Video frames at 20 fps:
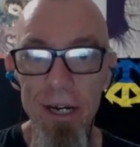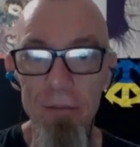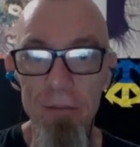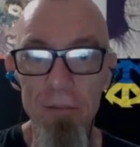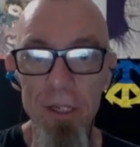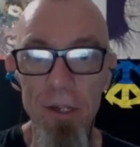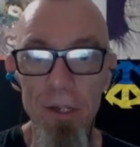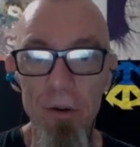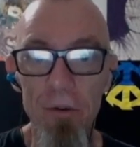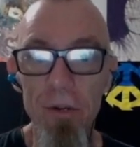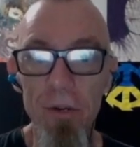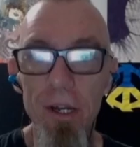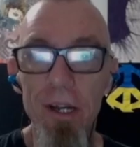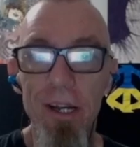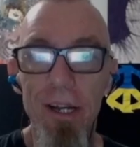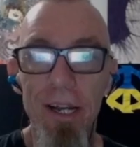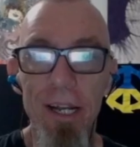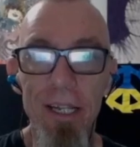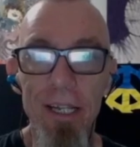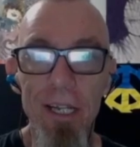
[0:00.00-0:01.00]
So
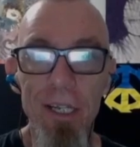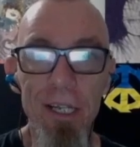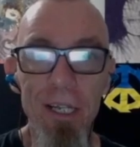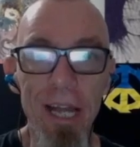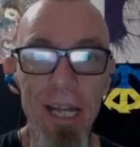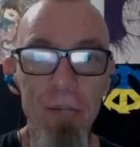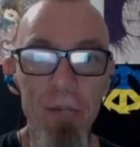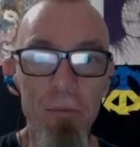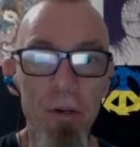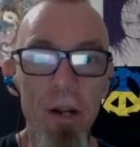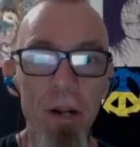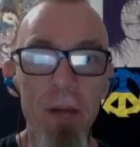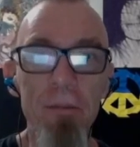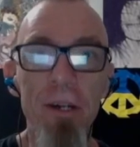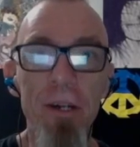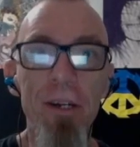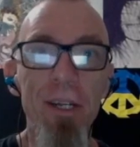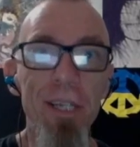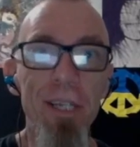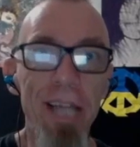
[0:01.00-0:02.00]
in this case, I'm
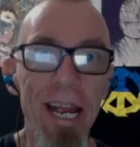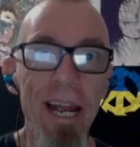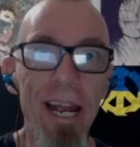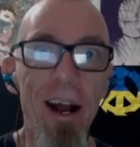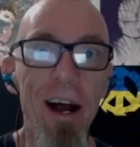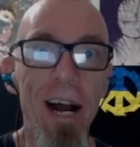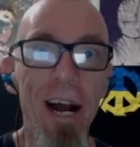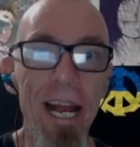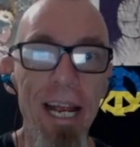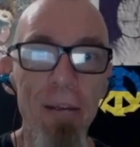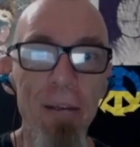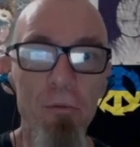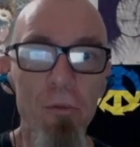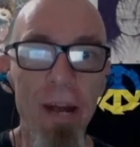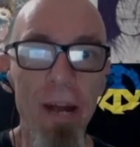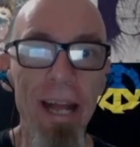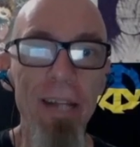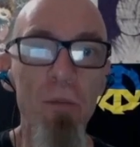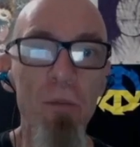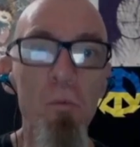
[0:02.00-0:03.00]
not going to say I
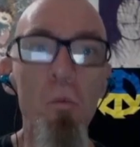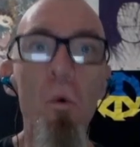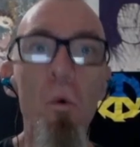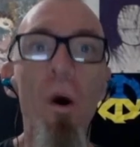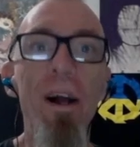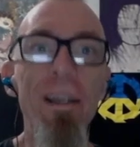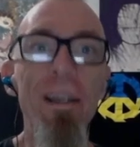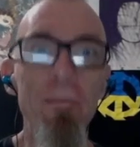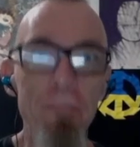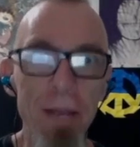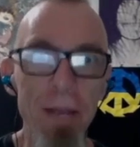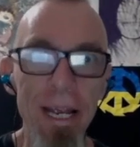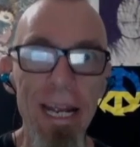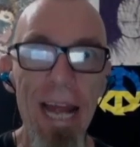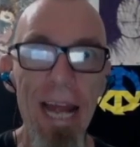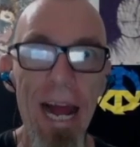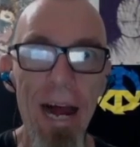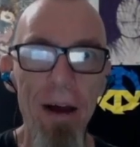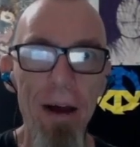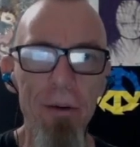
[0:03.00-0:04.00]
rent 1 big
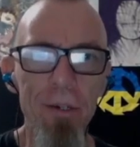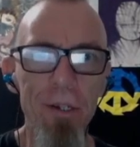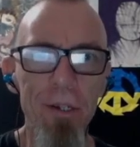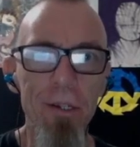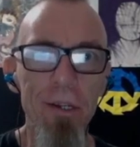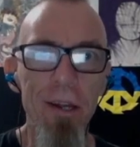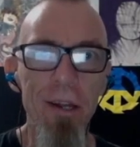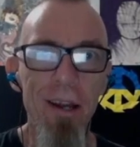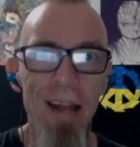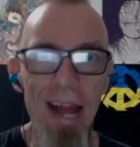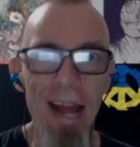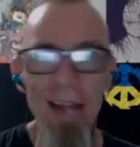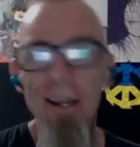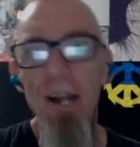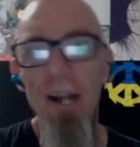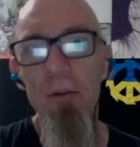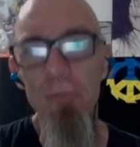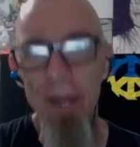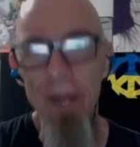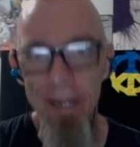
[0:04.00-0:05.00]
house and
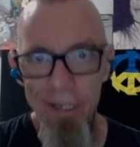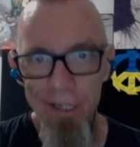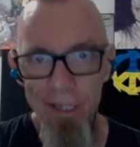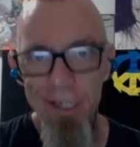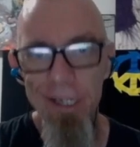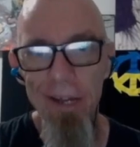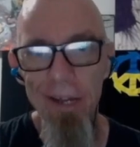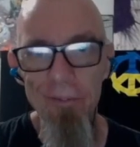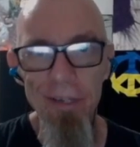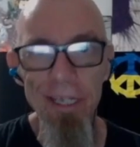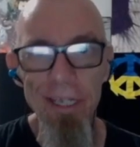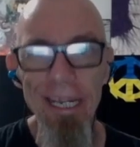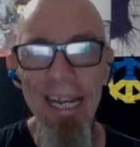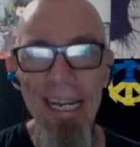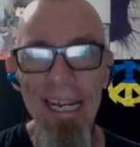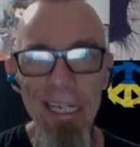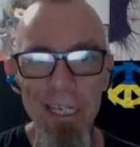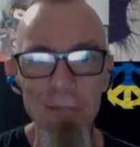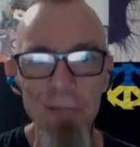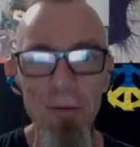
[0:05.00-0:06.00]
I rent
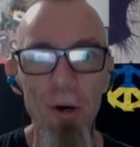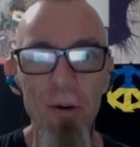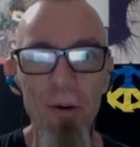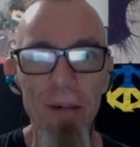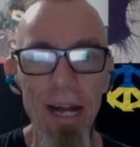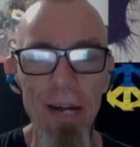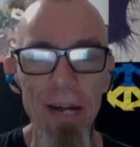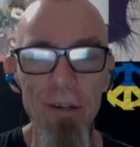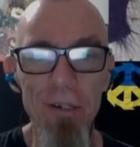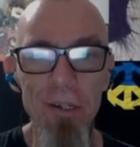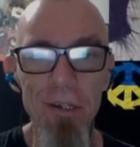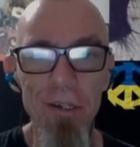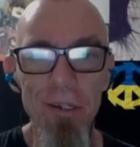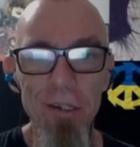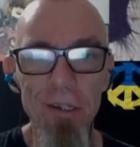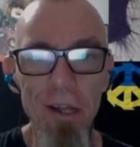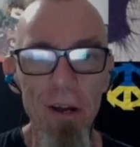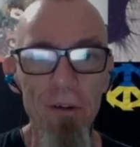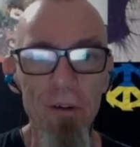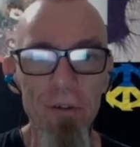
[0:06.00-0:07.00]
17 small houses.
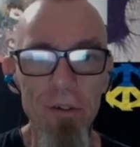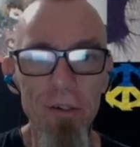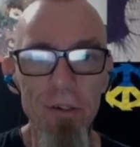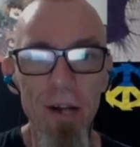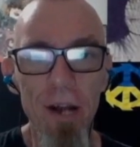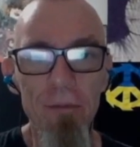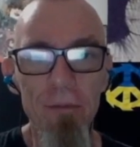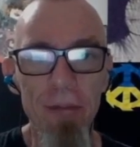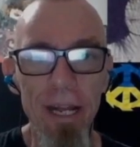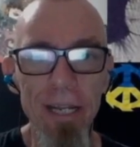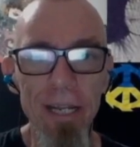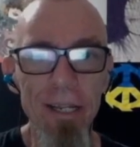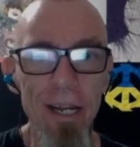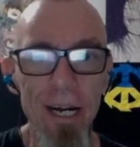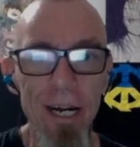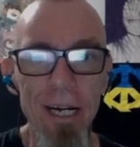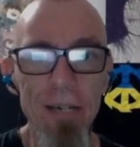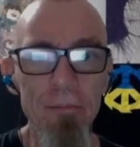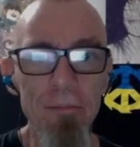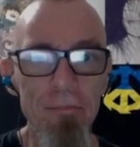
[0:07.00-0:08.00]
No, I rent
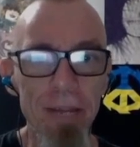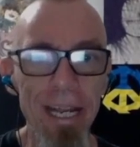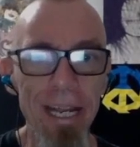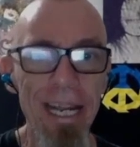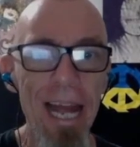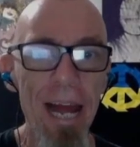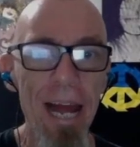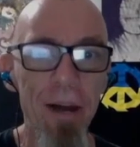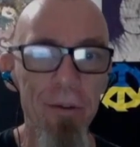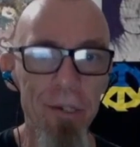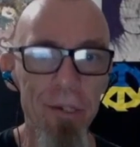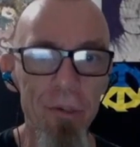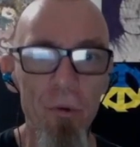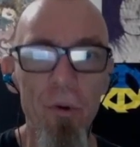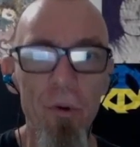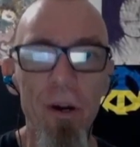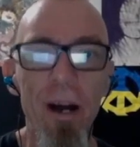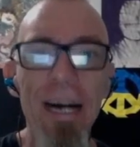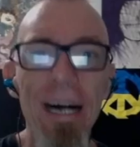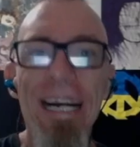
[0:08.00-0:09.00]
a big house,
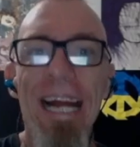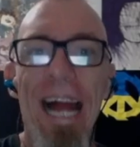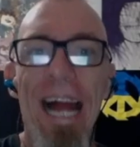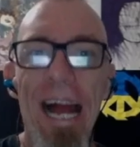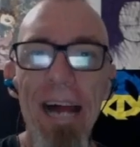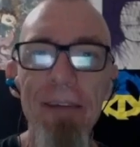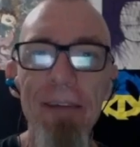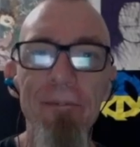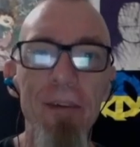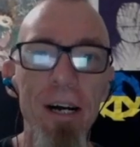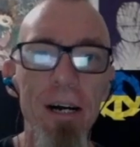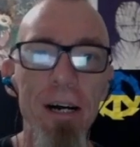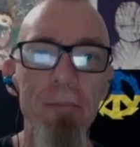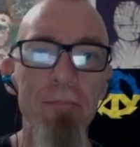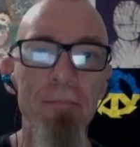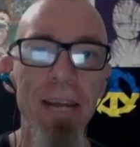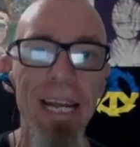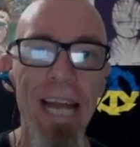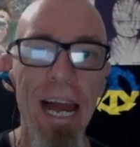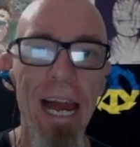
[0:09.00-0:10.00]
or I have a
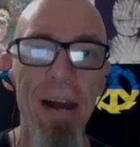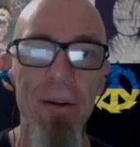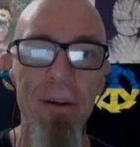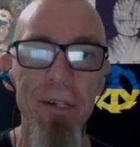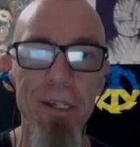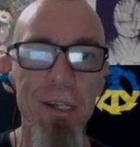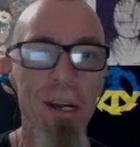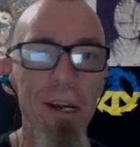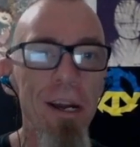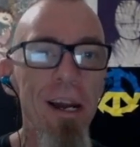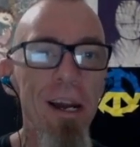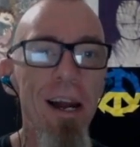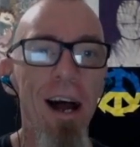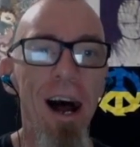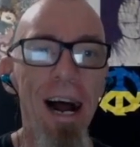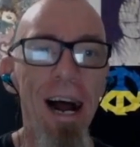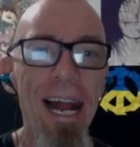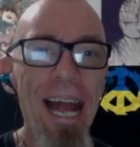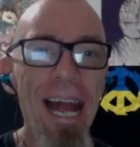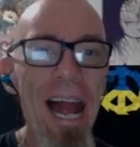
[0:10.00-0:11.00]
big house.
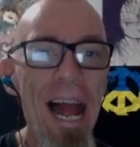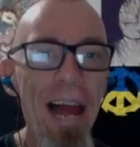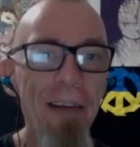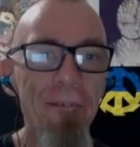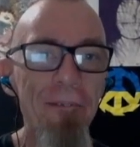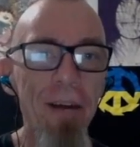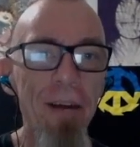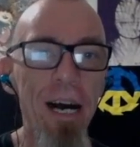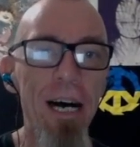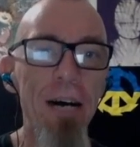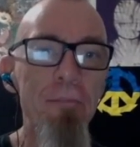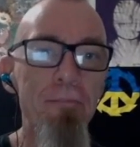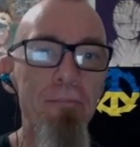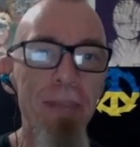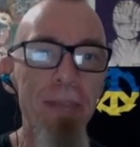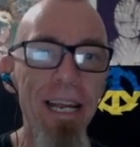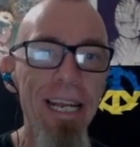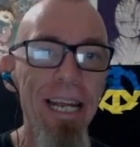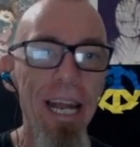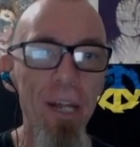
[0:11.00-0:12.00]
I have a
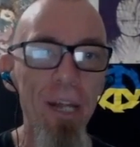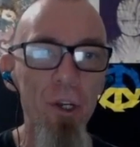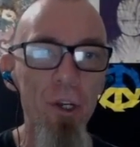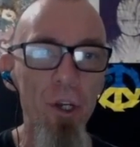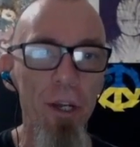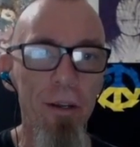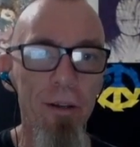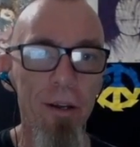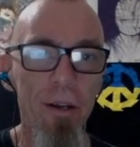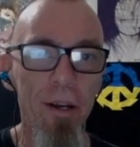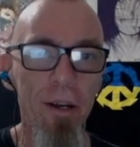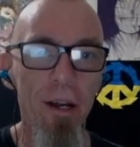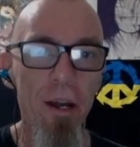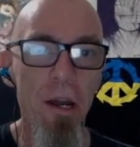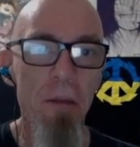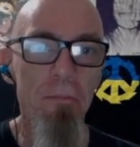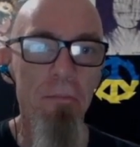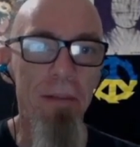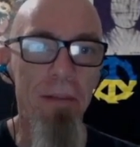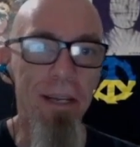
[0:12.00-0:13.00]
big kitchen,
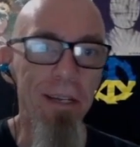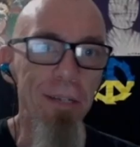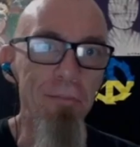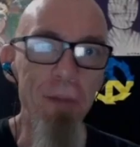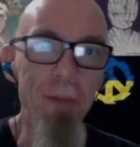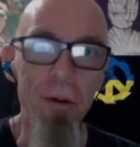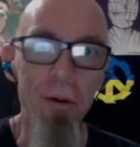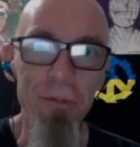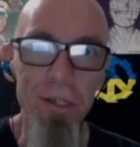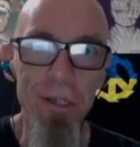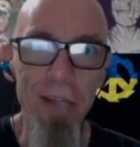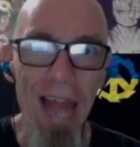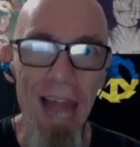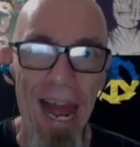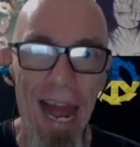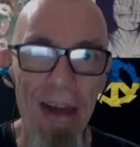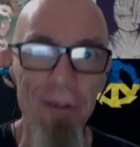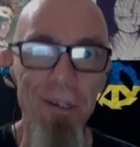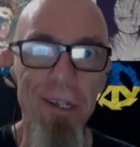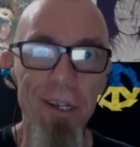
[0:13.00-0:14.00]
because most
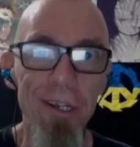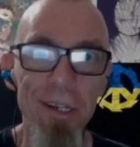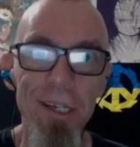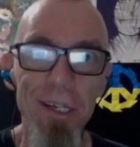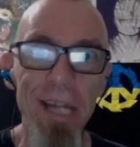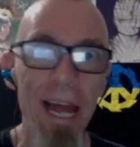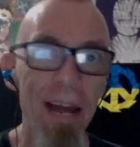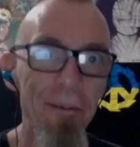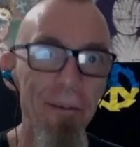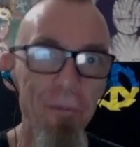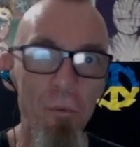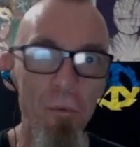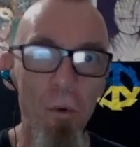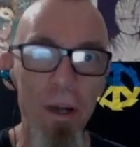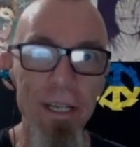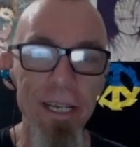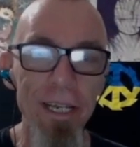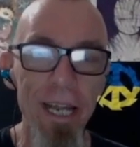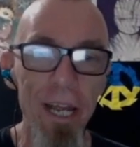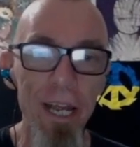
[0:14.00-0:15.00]
houses have
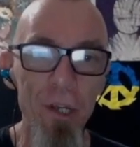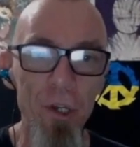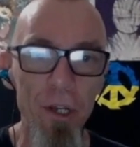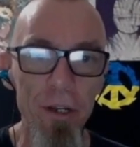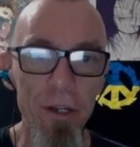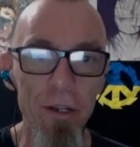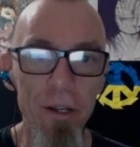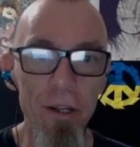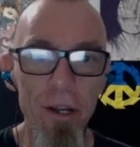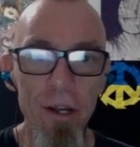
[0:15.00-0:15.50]
1 kitchen.